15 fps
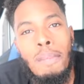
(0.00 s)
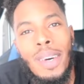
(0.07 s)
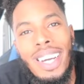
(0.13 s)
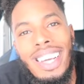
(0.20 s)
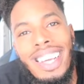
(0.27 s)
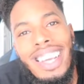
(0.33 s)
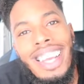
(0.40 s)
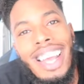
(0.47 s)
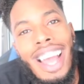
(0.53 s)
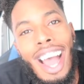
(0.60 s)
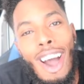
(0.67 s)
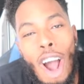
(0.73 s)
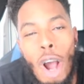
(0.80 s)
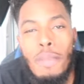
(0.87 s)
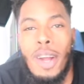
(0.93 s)
But
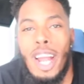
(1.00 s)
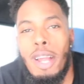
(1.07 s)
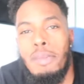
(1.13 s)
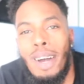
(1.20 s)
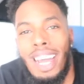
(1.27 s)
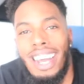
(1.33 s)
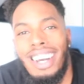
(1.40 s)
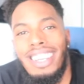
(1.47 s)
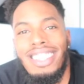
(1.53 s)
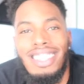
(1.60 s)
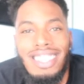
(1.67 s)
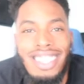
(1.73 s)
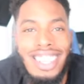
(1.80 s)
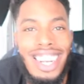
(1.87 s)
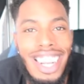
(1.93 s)
I hope everybody
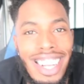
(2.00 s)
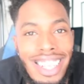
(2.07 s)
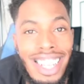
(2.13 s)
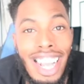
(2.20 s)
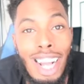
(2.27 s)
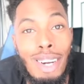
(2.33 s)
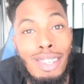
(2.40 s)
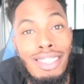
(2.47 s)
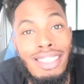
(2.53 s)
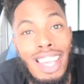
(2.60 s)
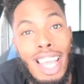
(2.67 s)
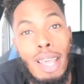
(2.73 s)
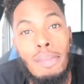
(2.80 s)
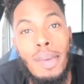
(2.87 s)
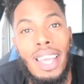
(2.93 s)
understood everything I was
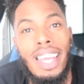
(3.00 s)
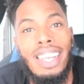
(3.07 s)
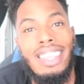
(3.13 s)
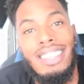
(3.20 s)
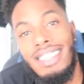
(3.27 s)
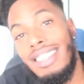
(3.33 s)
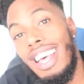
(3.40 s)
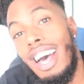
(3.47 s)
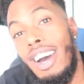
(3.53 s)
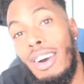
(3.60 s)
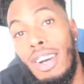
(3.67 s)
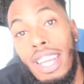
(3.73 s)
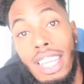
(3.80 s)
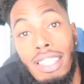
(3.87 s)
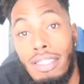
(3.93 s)
saying, man. This is
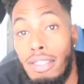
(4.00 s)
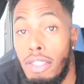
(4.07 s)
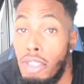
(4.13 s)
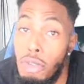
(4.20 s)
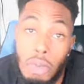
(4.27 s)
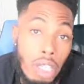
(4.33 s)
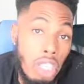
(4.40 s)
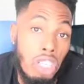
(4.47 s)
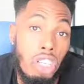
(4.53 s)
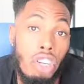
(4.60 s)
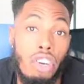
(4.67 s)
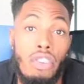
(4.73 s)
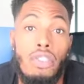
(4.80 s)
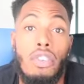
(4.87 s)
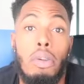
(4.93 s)
how you get a
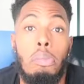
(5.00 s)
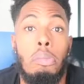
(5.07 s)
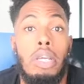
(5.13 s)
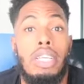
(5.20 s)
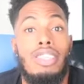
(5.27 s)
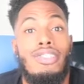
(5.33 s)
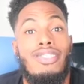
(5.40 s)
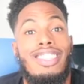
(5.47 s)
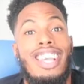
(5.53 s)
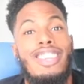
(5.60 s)
girlfriend, man.